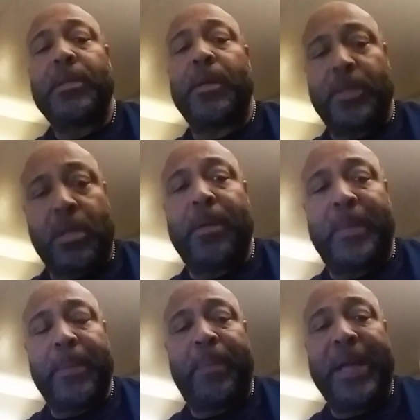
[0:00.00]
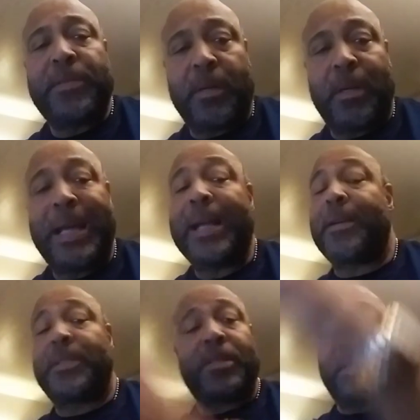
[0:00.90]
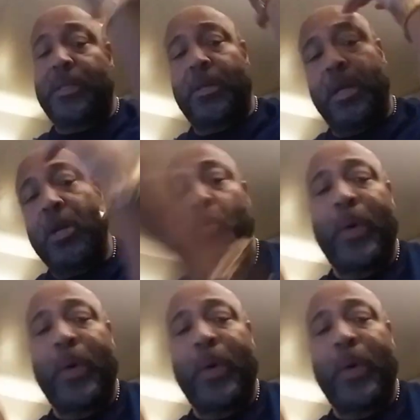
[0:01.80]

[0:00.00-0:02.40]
So there's going a Patreon on that because it's just going to go